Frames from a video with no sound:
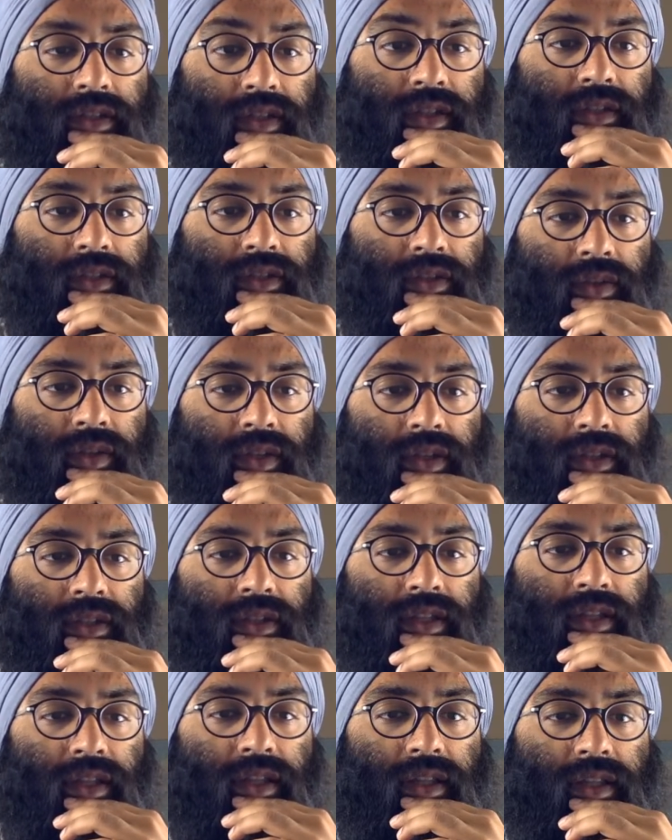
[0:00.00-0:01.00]
so this
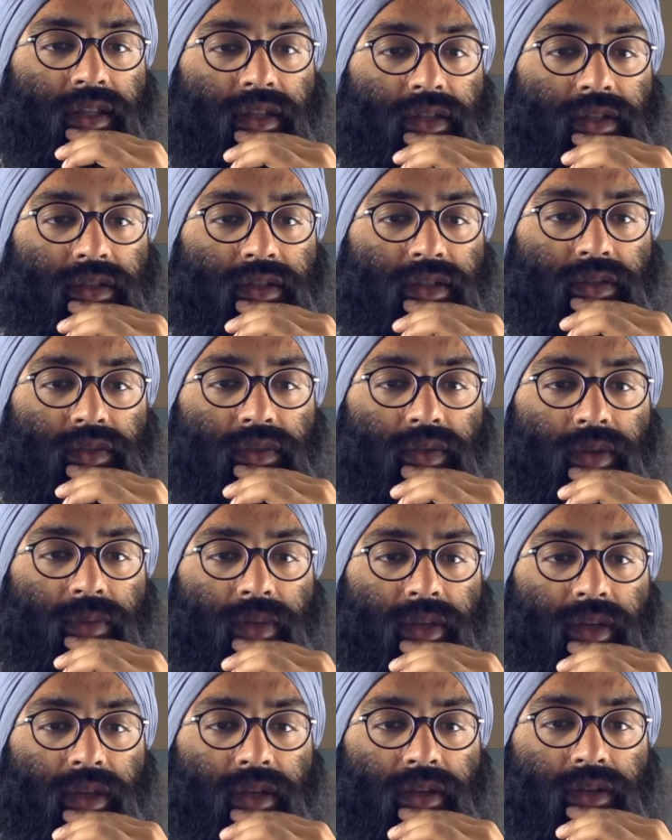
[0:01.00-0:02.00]
and then this is what I'm
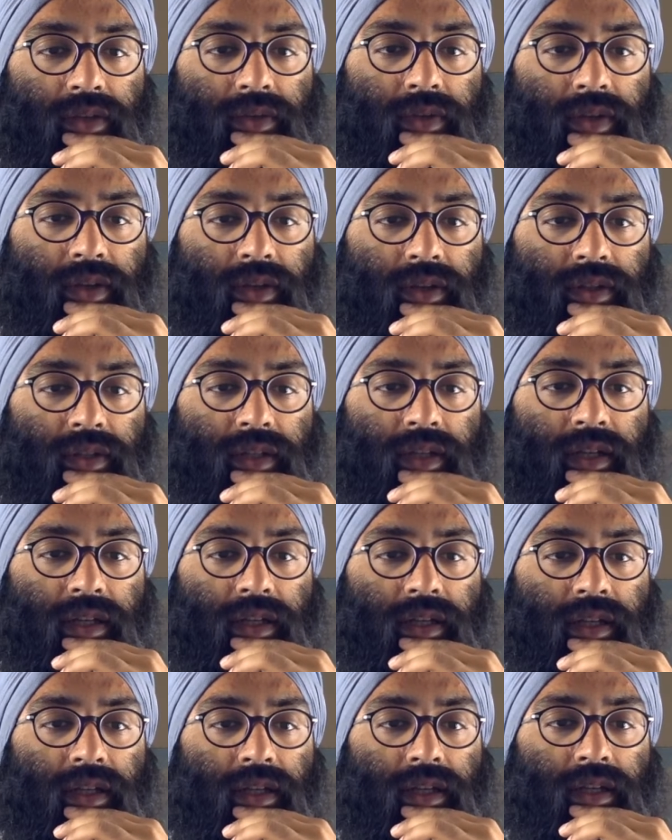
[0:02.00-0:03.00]
thinking. So here,
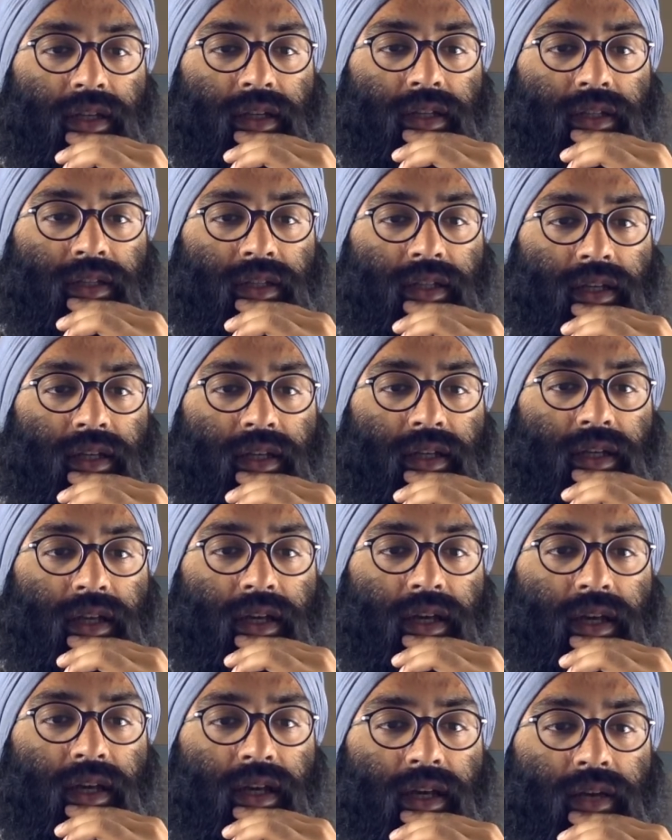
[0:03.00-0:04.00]
take,
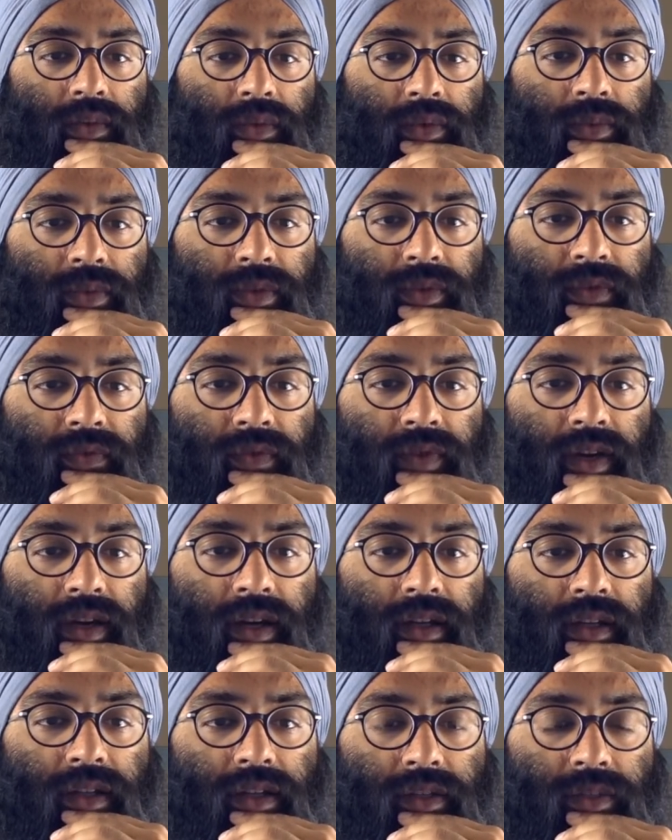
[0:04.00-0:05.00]
I will be
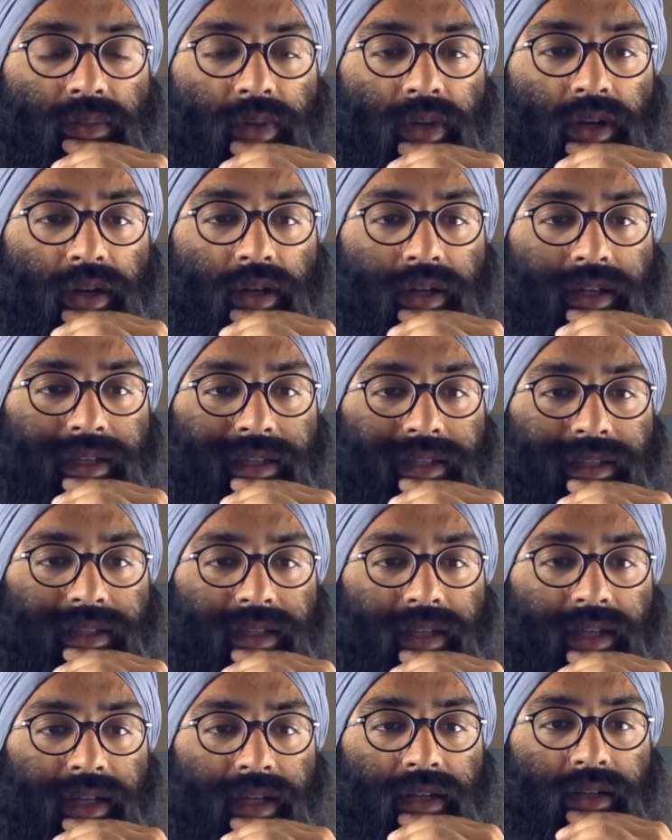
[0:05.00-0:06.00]
fine. This pawn is
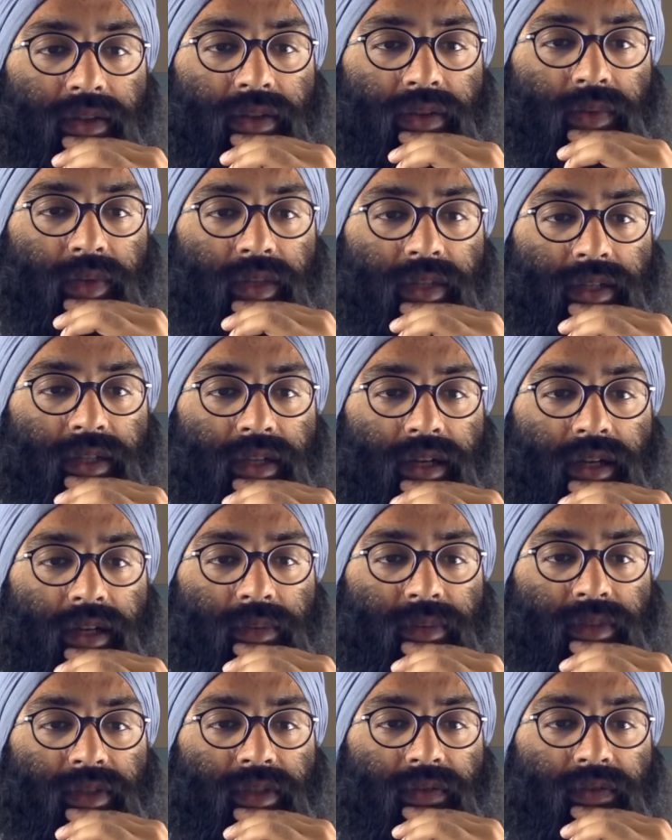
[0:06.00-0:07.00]
attacked 3
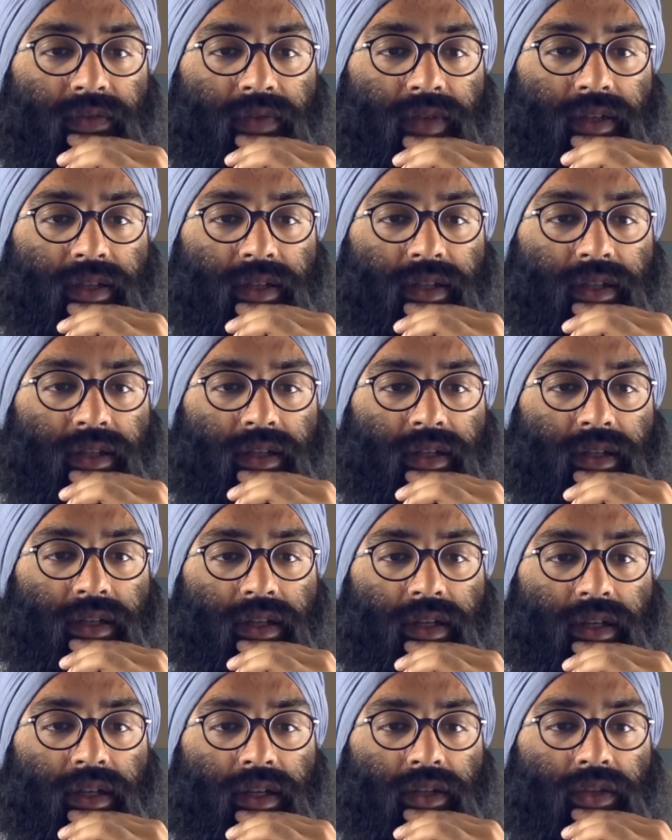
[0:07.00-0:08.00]
times, defended
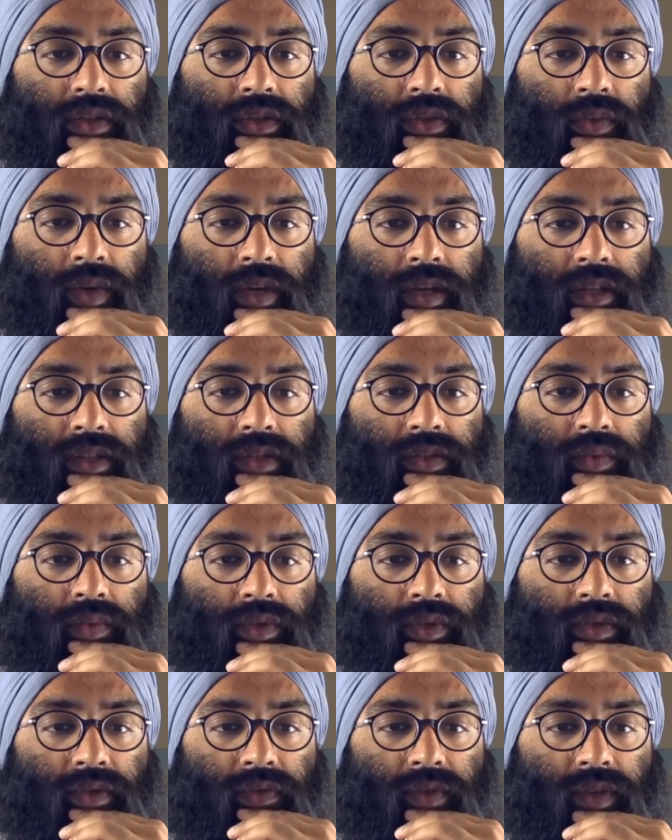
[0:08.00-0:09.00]
twice, we'll
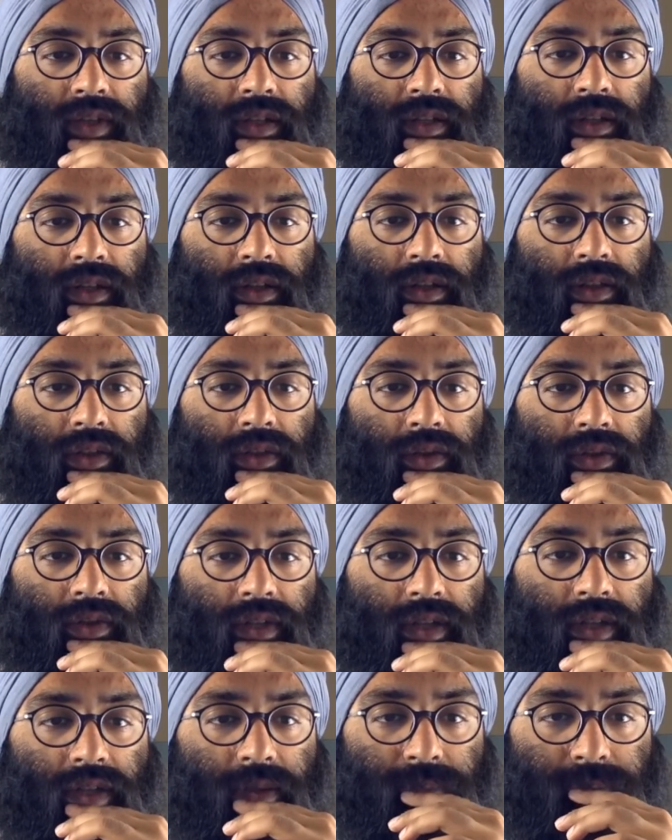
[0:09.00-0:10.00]
defend it a 3rd
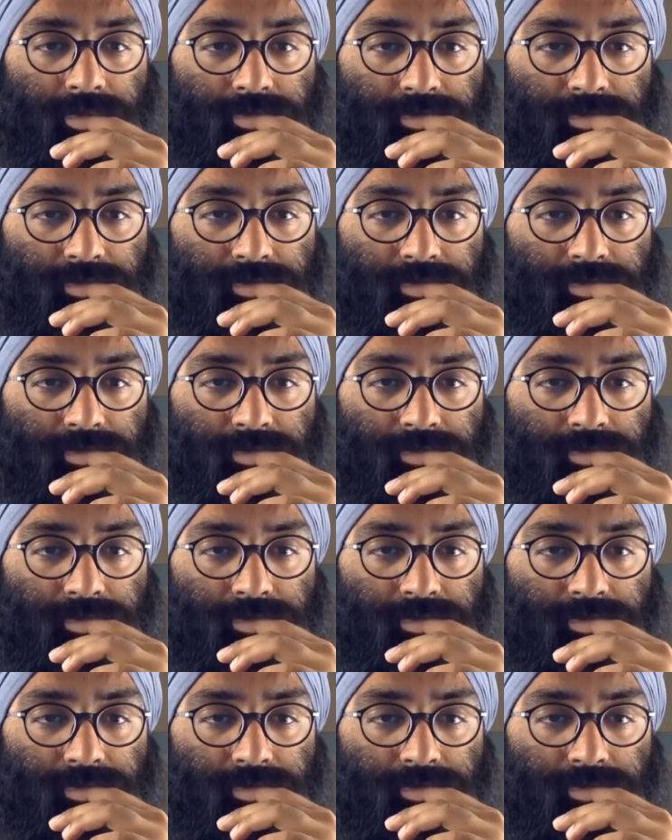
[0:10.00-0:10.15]
time.